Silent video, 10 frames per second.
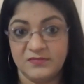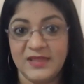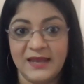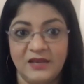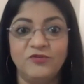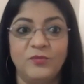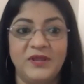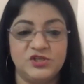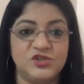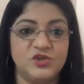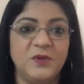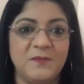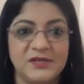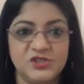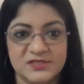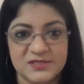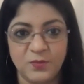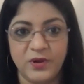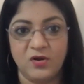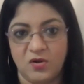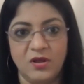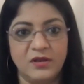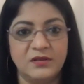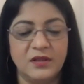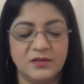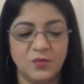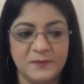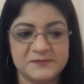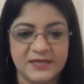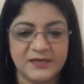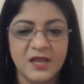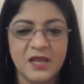That information should be mentioned somewhere on the website.